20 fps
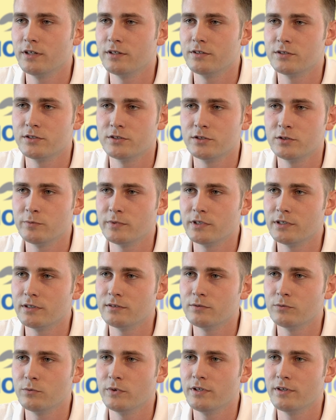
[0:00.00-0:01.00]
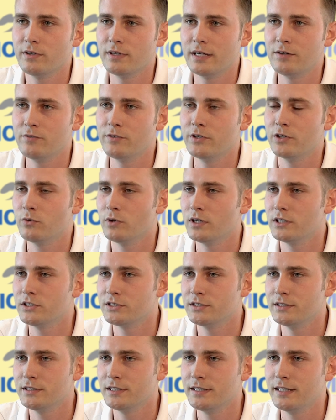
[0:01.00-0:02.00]
the consumer with every
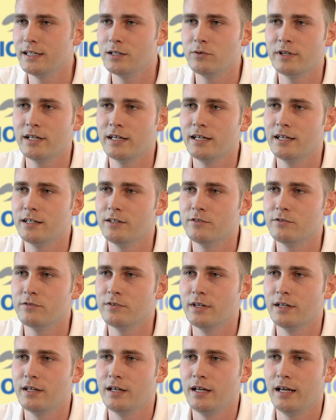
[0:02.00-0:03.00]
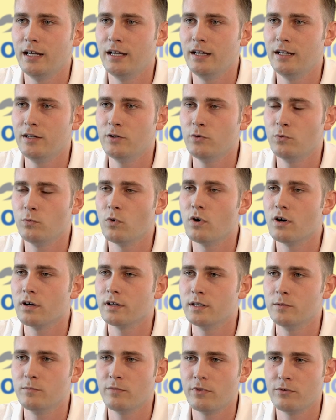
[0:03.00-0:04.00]
question that they would have and
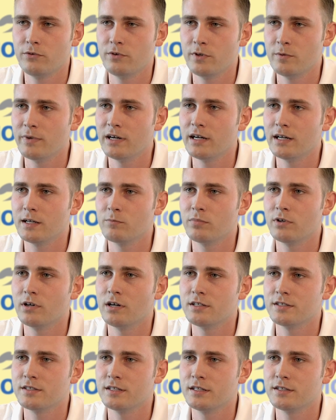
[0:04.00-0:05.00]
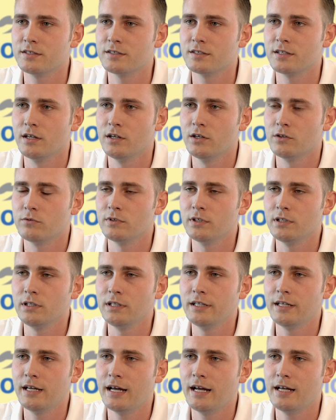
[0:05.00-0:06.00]
walk them through the buying process,
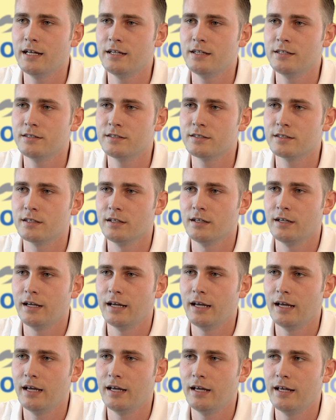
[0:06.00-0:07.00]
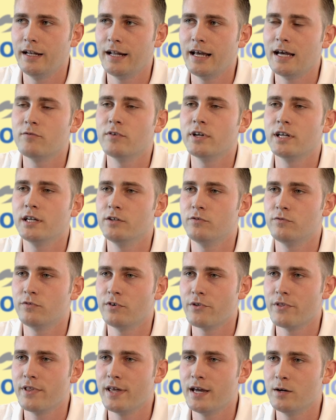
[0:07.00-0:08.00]
really as an advocate
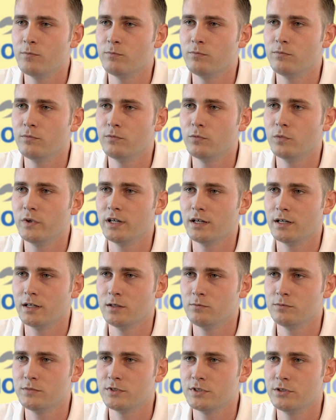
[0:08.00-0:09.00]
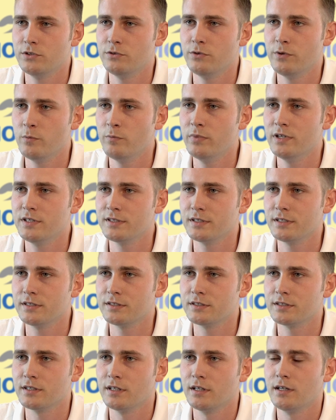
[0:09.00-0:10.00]
for them when it comes to the
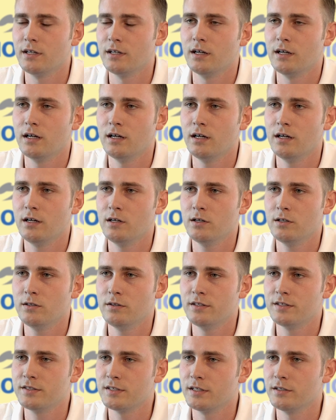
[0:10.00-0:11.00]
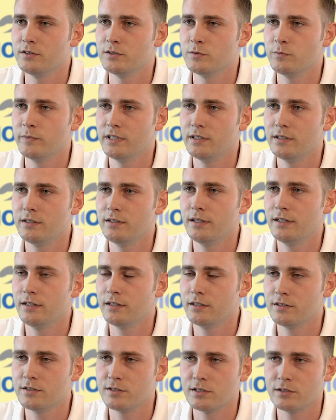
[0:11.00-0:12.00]
business. The salesmen and
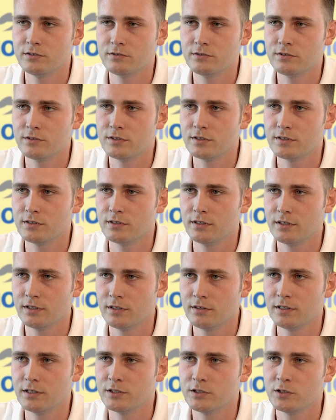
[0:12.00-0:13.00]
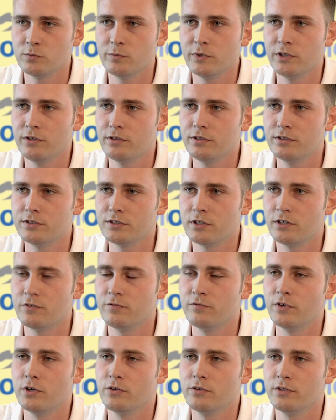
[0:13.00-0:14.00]
the consultants at Congressional Motors are
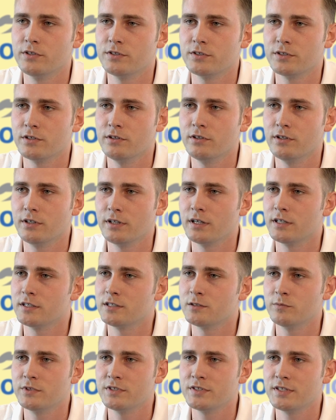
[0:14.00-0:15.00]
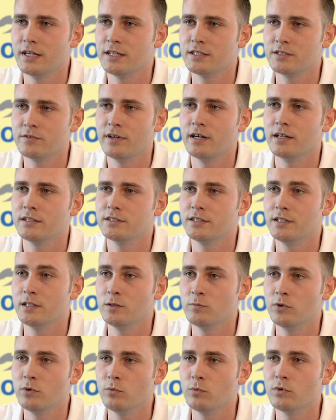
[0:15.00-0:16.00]
focused on customer satisfaction.
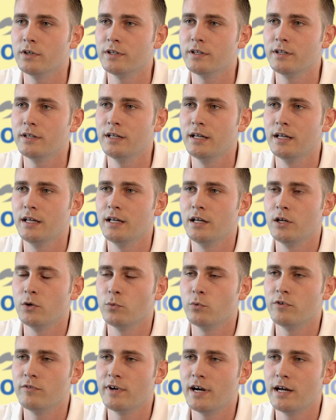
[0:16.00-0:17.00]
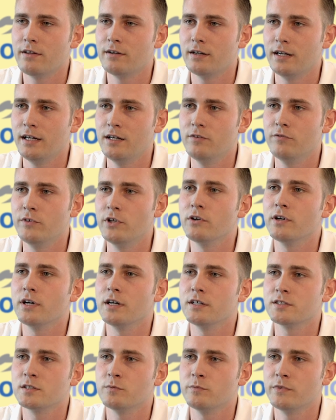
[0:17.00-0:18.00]
Number one, we'd rather have no
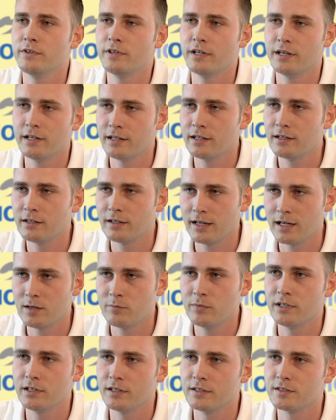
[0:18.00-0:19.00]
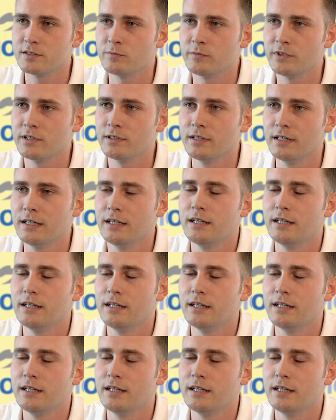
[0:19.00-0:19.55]
customer than an unhappy customer.